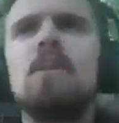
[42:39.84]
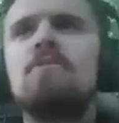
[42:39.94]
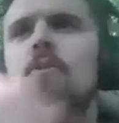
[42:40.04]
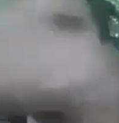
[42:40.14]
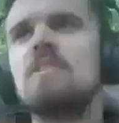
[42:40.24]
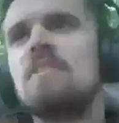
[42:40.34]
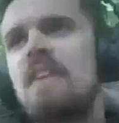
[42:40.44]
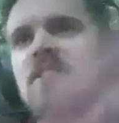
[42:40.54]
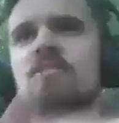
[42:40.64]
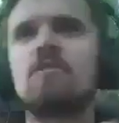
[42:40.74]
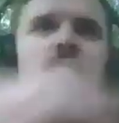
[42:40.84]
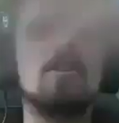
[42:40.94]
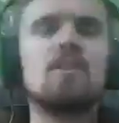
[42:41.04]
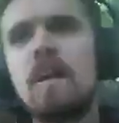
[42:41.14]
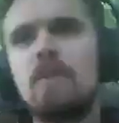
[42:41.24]
beautiful horse, a faster horse,
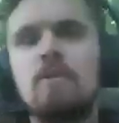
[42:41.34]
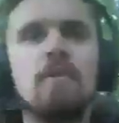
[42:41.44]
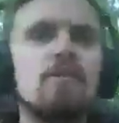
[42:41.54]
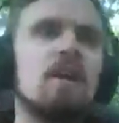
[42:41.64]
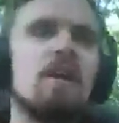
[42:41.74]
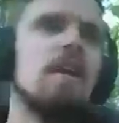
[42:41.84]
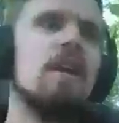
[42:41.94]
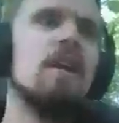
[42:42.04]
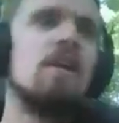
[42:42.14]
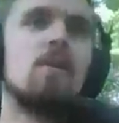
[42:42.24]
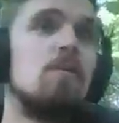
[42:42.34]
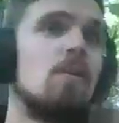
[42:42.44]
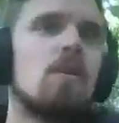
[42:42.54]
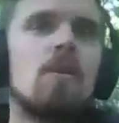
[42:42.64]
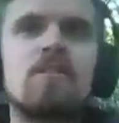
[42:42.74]
or whatever horse, or
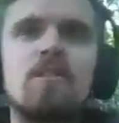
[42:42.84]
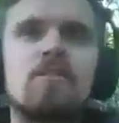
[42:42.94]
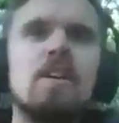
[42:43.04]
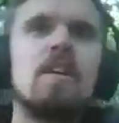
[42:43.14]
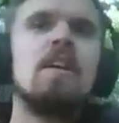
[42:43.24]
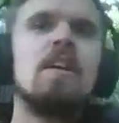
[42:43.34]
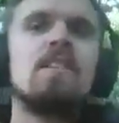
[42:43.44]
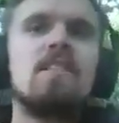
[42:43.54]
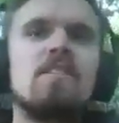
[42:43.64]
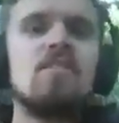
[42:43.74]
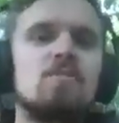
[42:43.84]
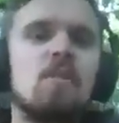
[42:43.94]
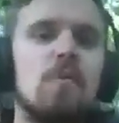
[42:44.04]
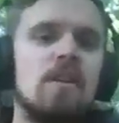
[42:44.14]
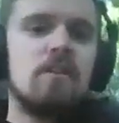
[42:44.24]
more horses. It's like this is
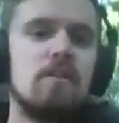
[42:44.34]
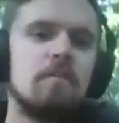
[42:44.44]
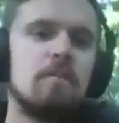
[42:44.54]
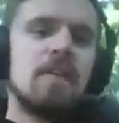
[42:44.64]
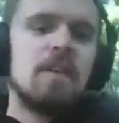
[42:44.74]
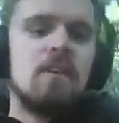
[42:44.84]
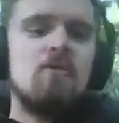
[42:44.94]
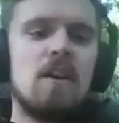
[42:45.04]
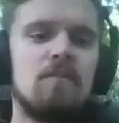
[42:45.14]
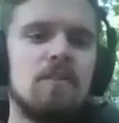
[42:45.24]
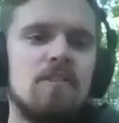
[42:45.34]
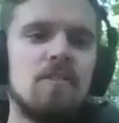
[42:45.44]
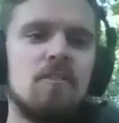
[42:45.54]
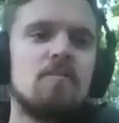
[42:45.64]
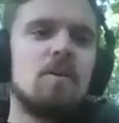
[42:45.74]
what we do. And you have all these
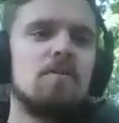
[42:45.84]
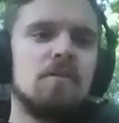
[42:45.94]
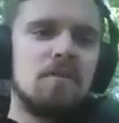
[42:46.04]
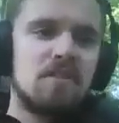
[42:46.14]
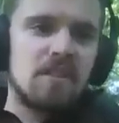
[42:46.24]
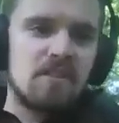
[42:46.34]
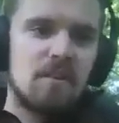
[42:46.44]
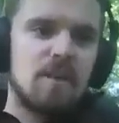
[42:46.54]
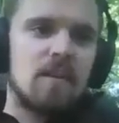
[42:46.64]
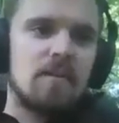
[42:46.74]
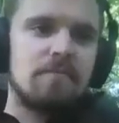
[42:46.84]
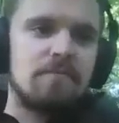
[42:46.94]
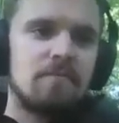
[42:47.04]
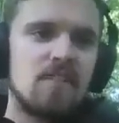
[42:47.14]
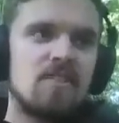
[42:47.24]
locomotive lunatics coming in
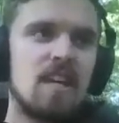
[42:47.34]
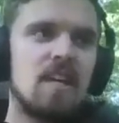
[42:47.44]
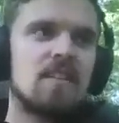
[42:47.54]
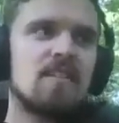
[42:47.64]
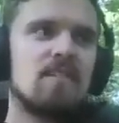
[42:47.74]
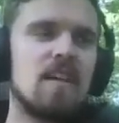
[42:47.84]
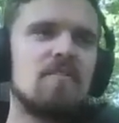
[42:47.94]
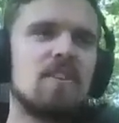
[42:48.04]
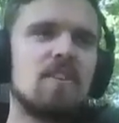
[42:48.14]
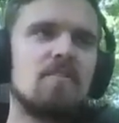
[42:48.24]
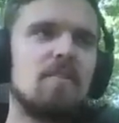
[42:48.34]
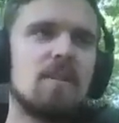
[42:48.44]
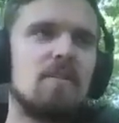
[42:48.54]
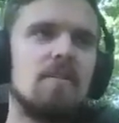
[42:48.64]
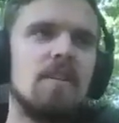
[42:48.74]
saying that this lifeless hunk of
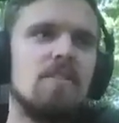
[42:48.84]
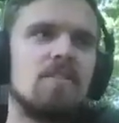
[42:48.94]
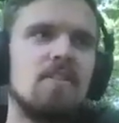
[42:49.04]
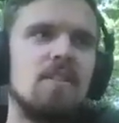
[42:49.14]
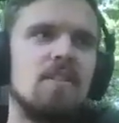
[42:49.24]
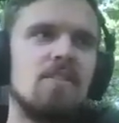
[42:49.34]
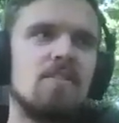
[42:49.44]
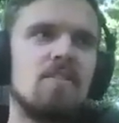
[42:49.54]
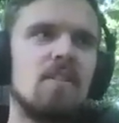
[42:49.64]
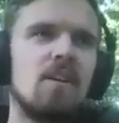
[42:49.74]
metal is